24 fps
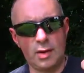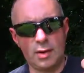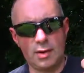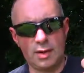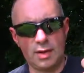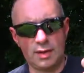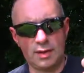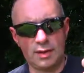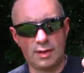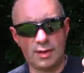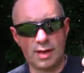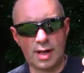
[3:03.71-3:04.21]
though
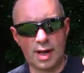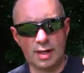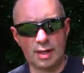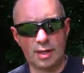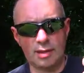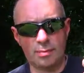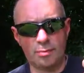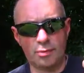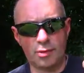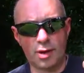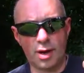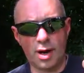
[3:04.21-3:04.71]
this has got
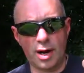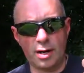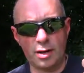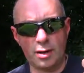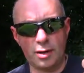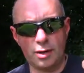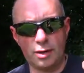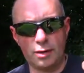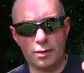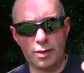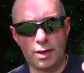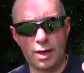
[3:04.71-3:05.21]
the
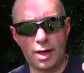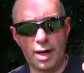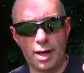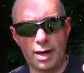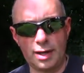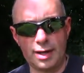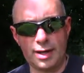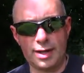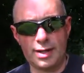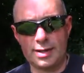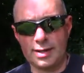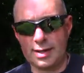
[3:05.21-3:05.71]
brighter, newer
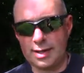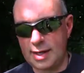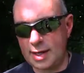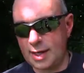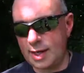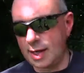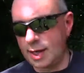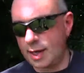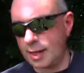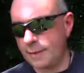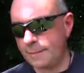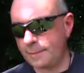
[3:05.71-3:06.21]

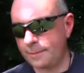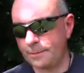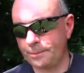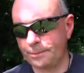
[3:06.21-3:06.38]
LED,